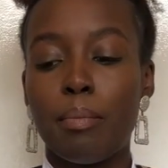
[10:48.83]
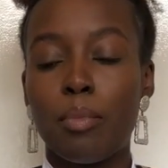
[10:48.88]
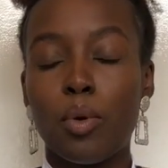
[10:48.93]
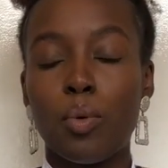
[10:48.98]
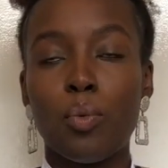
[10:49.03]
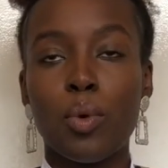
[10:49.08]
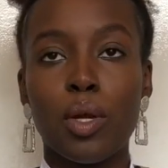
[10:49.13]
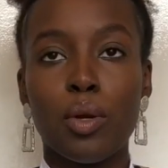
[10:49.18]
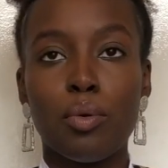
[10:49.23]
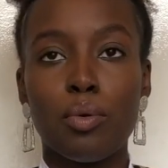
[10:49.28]

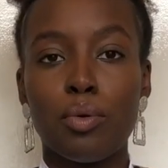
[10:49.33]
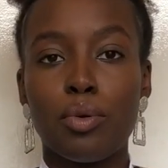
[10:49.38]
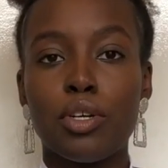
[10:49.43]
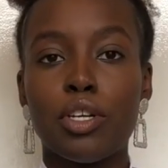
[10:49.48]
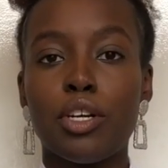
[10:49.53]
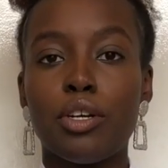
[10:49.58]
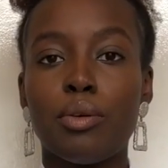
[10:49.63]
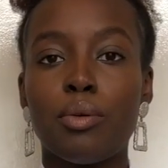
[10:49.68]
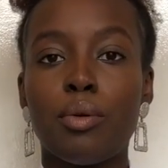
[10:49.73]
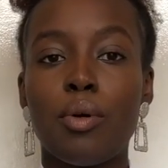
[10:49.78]
We all
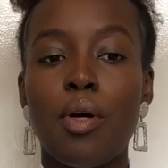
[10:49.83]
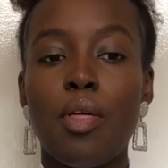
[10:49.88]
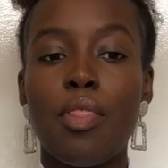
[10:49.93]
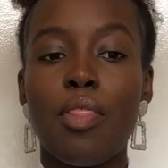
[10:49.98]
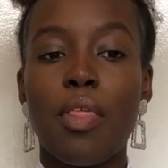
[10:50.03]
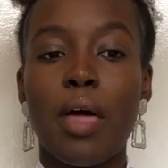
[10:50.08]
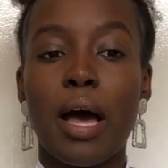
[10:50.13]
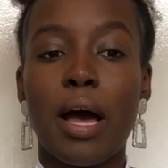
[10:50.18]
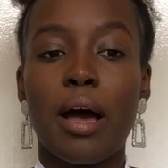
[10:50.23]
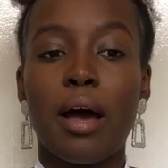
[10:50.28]
know
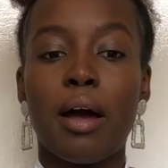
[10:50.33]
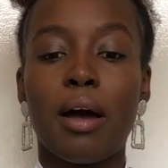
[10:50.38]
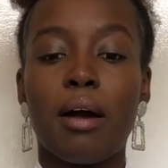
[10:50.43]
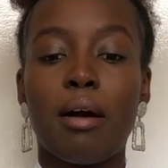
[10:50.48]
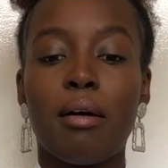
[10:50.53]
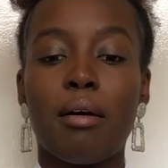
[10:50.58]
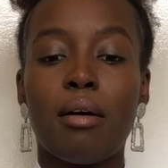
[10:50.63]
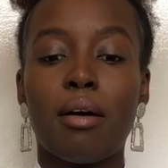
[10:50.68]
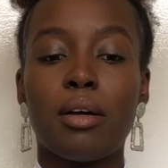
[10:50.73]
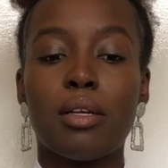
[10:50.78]
that
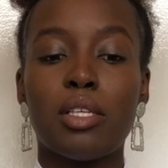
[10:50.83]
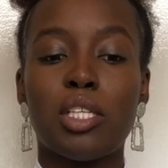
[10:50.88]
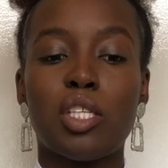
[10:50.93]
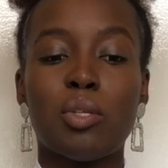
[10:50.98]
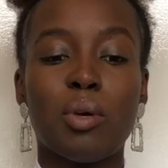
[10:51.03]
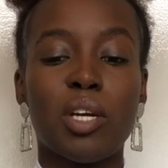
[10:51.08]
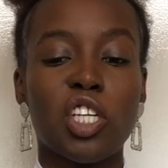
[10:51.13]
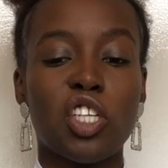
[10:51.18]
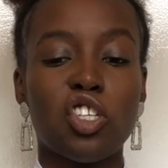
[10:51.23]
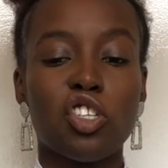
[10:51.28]

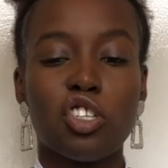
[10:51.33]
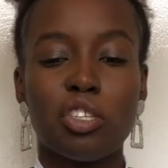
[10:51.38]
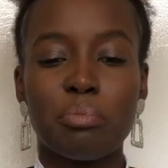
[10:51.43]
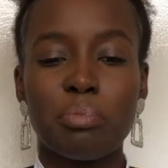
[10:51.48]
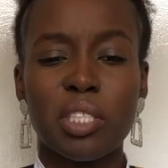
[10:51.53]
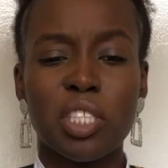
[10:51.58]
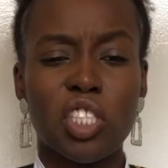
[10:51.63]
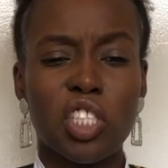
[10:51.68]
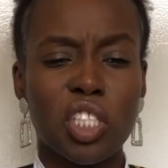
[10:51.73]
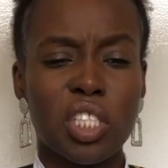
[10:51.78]
sweatshops
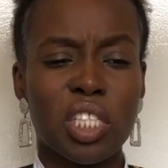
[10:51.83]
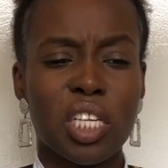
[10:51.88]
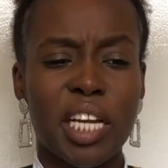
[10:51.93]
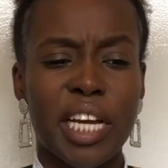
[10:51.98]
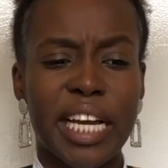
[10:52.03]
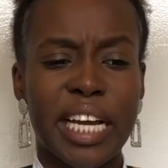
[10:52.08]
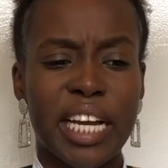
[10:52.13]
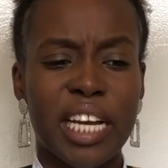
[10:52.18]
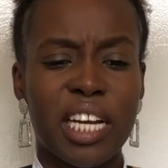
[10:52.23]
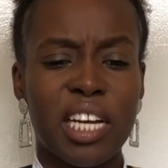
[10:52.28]
are just
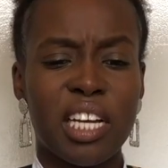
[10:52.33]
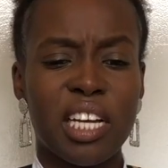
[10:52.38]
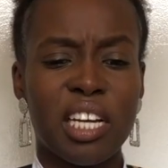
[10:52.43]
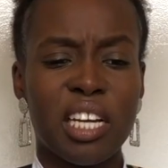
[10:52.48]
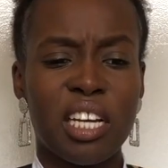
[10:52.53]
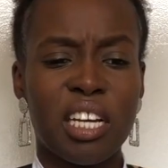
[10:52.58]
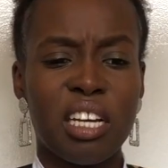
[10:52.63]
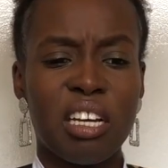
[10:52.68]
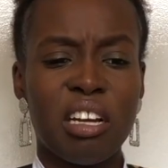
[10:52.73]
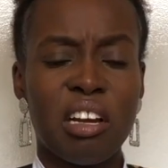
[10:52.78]
like
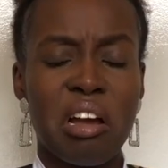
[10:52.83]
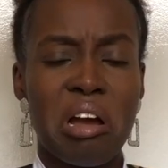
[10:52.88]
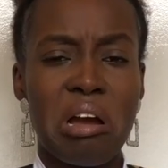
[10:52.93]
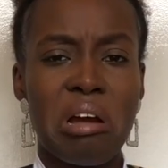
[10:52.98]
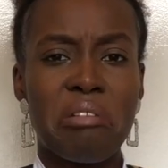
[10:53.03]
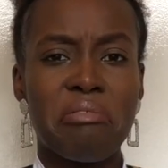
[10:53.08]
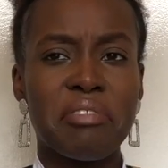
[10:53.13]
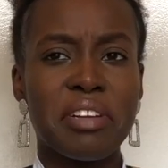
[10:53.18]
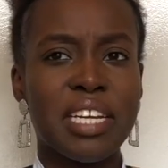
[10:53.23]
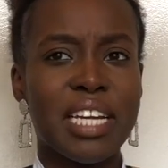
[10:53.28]
a
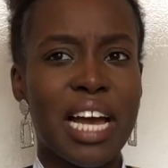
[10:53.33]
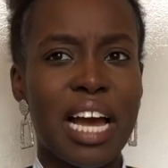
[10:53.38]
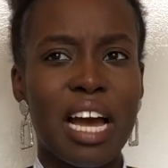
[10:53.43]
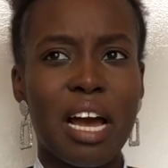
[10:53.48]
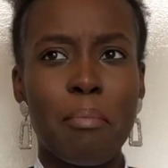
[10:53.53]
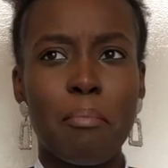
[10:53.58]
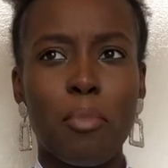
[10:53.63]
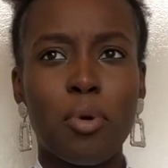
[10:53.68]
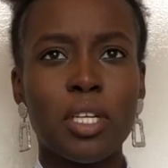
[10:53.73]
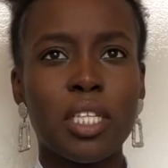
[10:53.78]

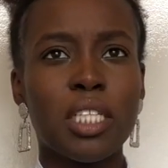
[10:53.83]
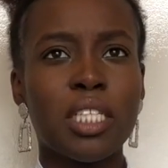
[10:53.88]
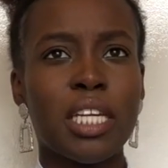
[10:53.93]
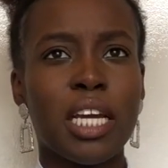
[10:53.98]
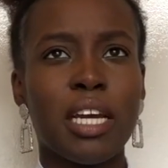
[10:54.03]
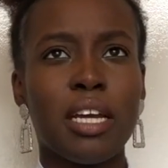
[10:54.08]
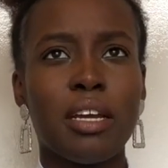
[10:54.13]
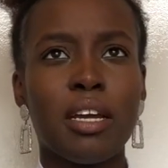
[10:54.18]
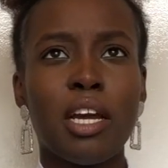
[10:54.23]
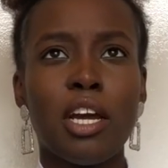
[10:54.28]
modern
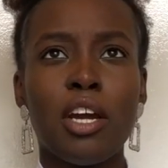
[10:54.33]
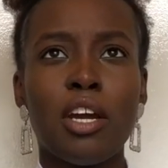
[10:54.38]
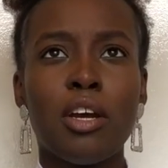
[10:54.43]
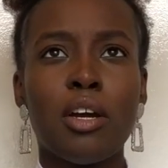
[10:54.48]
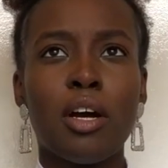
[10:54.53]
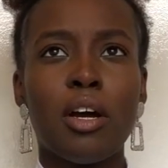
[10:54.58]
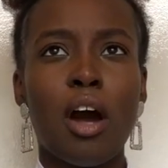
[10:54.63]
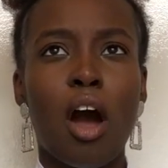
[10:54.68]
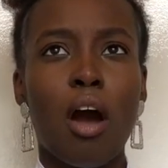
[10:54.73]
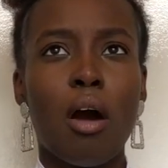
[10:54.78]
day
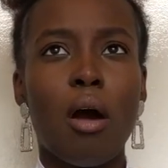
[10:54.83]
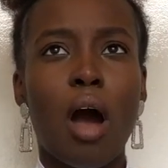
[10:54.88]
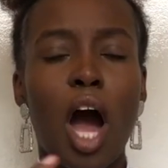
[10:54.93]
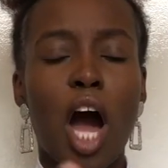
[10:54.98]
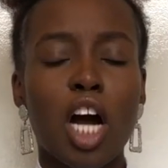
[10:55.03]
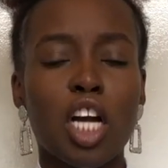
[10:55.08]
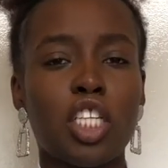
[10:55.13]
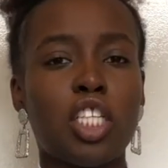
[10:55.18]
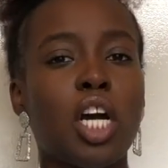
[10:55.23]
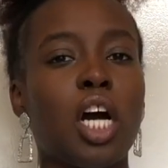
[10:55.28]

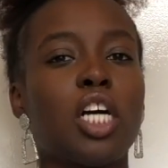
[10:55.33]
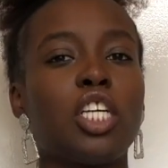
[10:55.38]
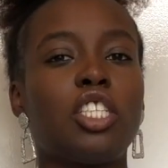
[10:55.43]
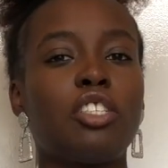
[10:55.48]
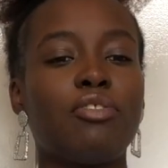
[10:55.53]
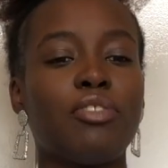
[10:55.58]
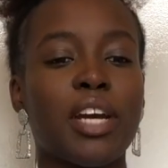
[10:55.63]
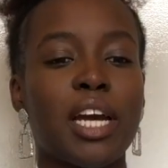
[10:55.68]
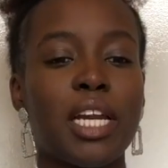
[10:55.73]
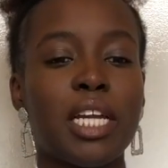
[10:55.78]
hush
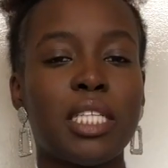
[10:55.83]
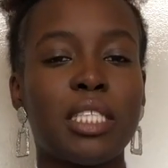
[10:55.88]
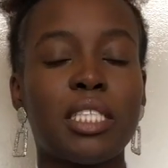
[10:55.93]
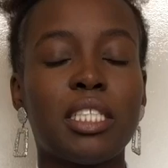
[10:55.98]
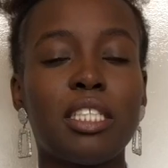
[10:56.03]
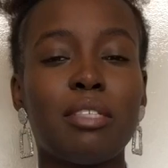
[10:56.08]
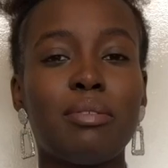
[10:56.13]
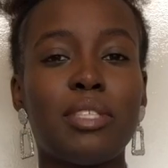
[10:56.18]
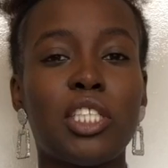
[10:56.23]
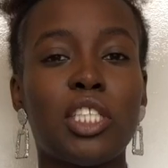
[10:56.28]
reality,
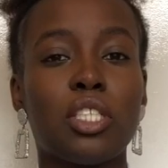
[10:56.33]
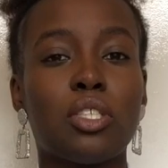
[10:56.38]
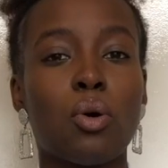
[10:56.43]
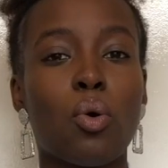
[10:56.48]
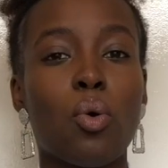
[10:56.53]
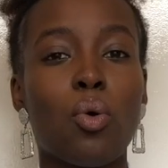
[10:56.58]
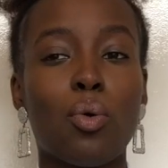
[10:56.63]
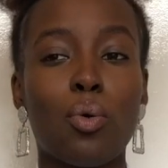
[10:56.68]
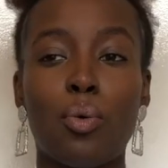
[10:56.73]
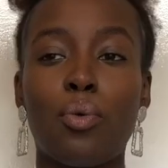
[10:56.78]
which is
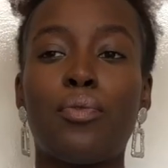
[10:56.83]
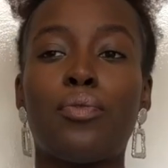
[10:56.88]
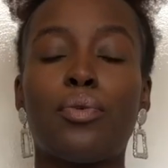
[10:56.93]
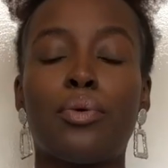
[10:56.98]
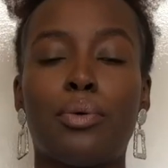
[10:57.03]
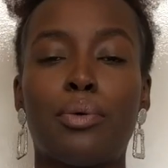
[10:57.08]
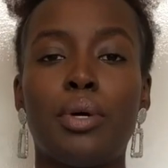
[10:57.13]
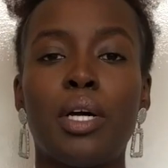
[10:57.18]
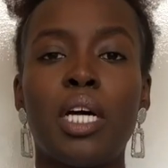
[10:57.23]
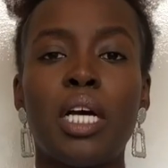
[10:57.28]

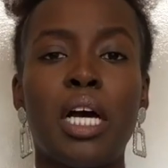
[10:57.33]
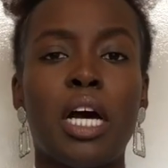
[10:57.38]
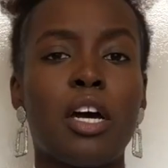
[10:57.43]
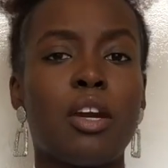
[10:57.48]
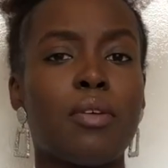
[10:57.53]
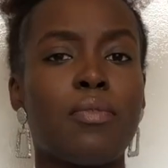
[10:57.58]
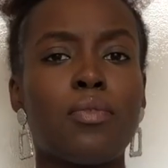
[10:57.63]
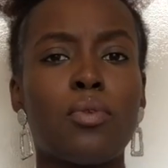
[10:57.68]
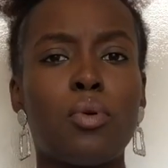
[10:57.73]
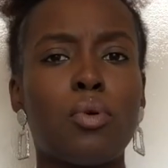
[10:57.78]
awful. And
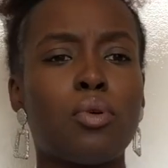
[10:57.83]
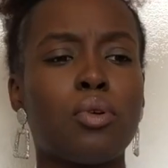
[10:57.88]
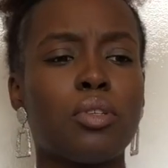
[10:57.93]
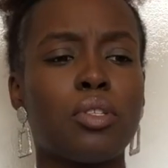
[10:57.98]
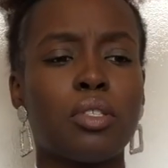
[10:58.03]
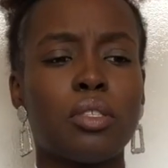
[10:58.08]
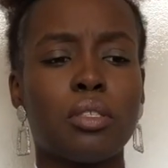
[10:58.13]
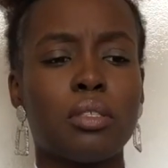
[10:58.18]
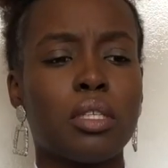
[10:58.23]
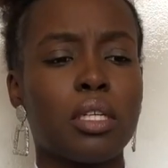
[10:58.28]
of
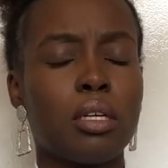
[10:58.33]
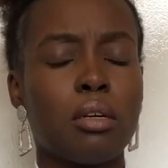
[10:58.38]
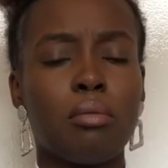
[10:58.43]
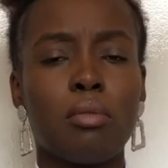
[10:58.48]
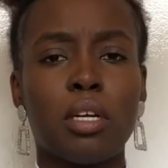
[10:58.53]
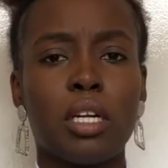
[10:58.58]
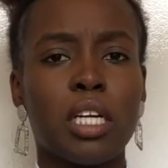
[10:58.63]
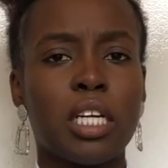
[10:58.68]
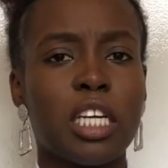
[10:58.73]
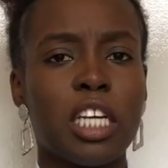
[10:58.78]
course, I'm
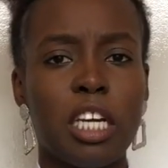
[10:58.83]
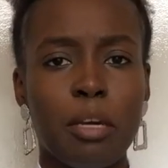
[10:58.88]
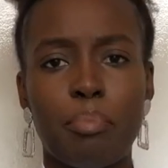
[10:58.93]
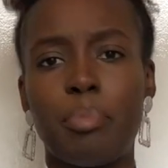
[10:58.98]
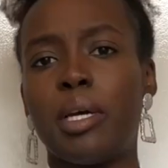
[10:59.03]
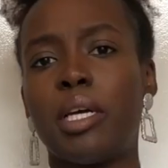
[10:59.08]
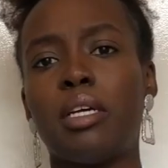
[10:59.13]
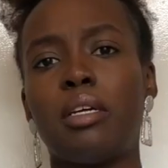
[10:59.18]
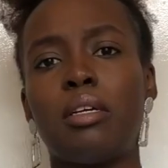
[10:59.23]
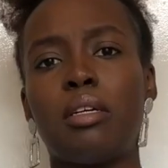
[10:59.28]
gonna keep
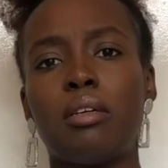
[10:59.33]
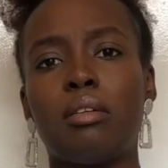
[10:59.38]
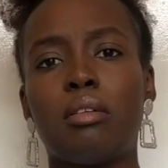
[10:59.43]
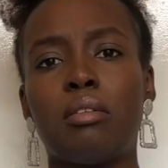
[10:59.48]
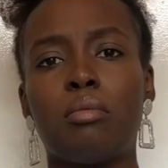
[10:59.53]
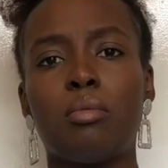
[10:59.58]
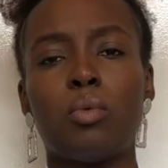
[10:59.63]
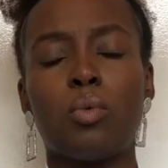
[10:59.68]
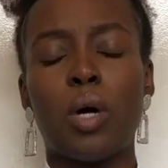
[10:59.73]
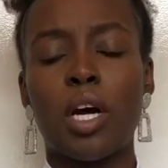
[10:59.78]
it
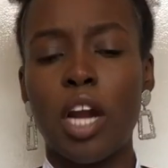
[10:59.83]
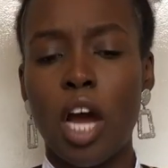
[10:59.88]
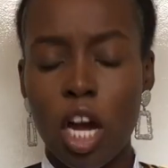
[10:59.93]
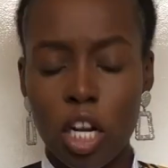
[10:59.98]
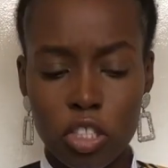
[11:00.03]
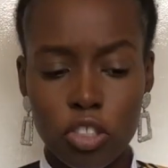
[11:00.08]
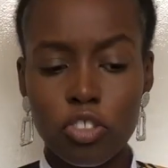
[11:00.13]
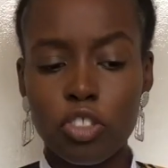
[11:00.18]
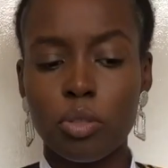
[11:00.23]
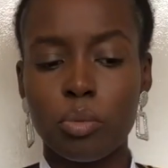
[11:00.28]

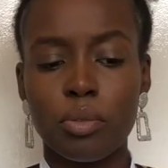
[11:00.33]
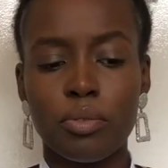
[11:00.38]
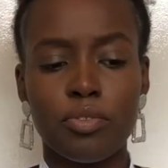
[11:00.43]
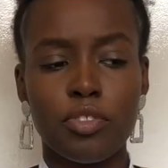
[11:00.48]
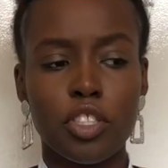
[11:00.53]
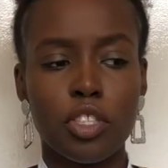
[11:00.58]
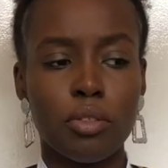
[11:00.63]
100 with you.